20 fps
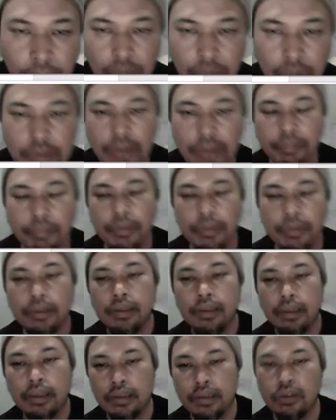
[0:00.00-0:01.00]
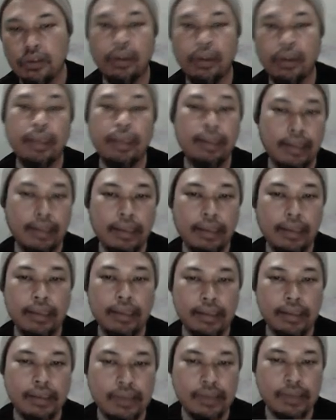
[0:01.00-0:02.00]
For example, it's not hint,
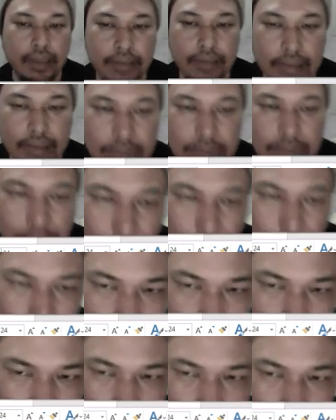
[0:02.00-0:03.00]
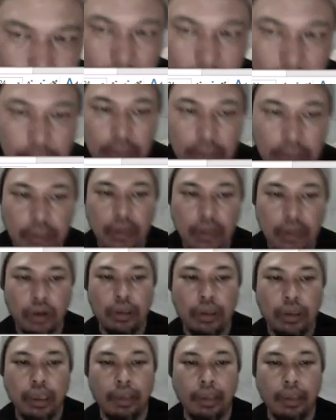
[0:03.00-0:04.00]
it's an example.
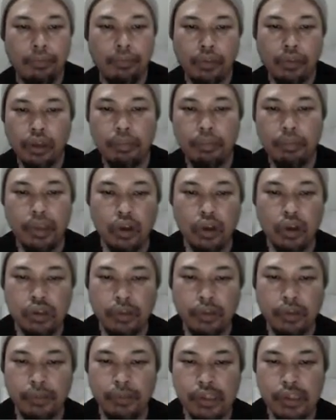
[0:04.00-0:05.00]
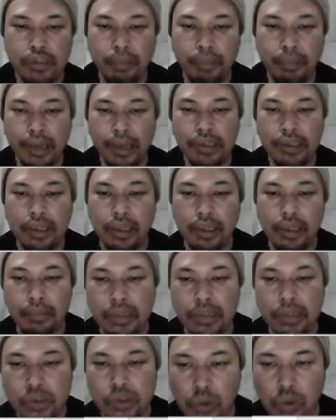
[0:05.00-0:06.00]
Okay, if not because of his bicycle
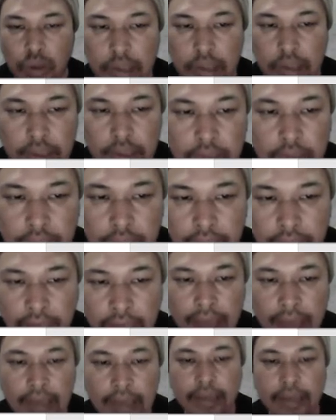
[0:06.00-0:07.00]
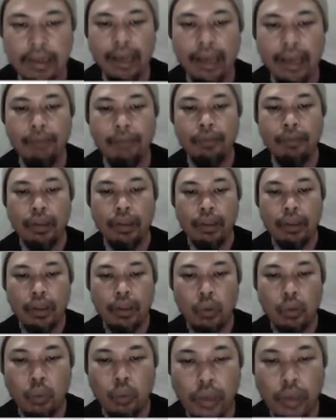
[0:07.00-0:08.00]
being stolen, he had arrived
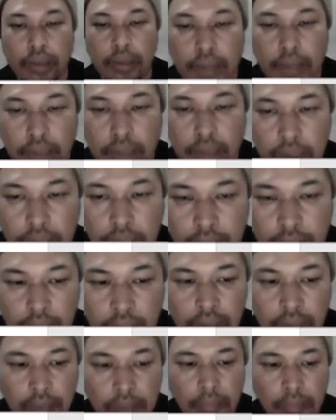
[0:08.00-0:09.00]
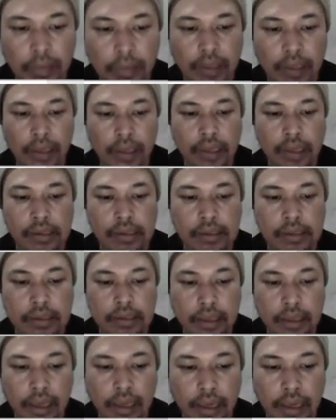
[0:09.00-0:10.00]
20
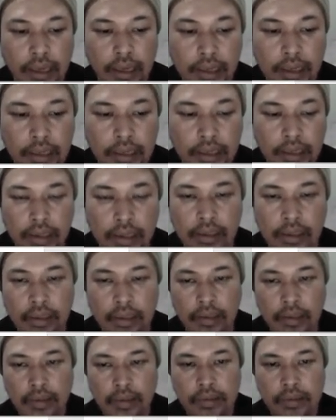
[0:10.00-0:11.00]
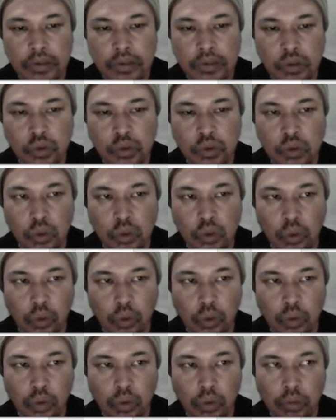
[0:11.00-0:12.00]
minutes earlier.
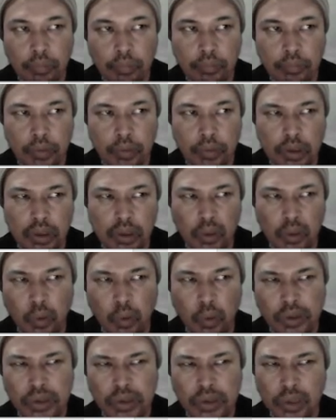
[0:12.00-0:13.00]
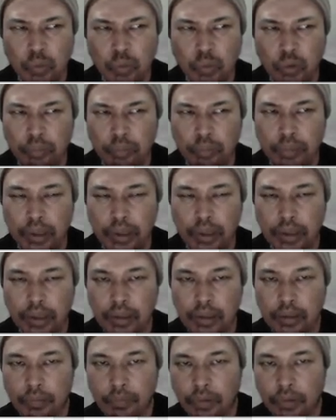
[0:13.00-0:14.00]
So the question would
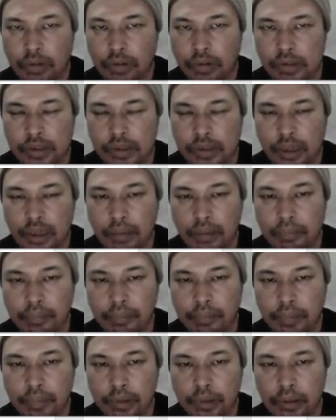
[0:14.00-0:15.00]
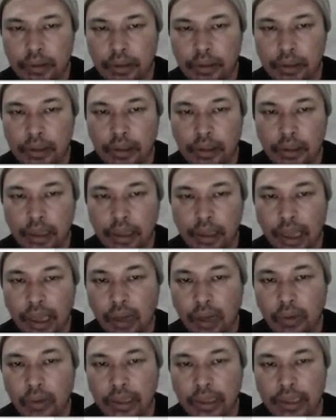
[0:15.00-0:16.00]
be, for example,
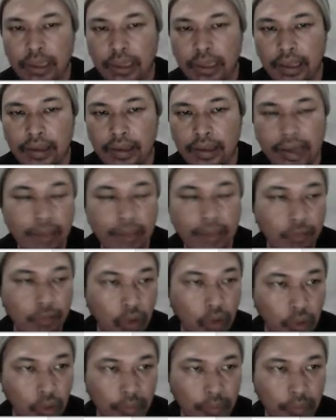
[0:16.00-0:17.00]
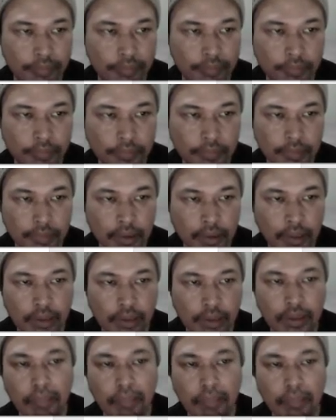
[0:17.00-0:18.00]
how did he arrive home?
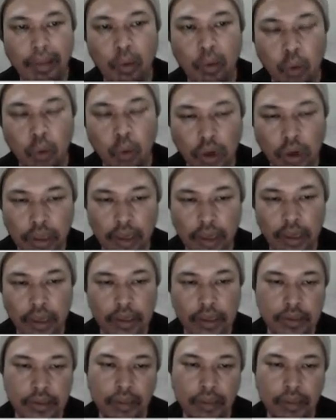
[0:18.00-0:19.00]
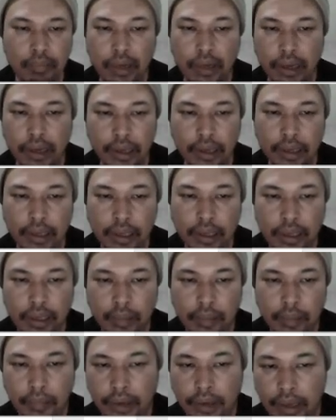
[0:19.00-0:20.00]
Is it by walking? Is it by
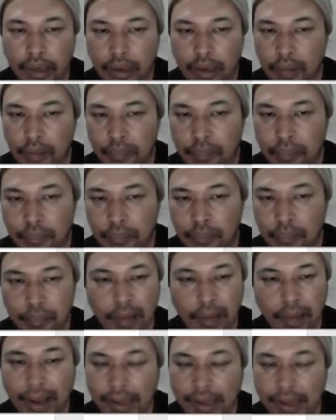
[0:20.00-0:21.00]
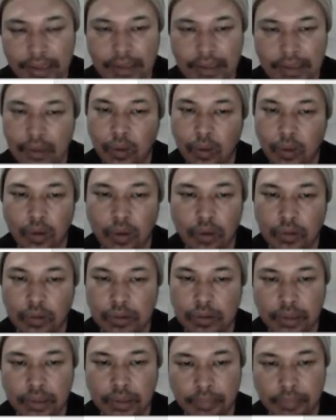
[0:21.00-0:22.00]
a bus or
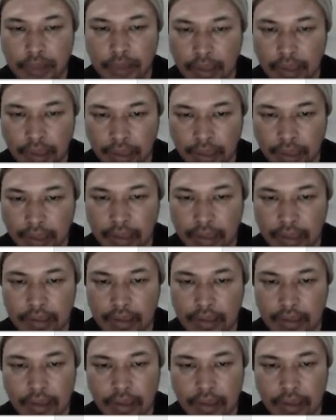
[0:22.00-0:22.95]
something like that?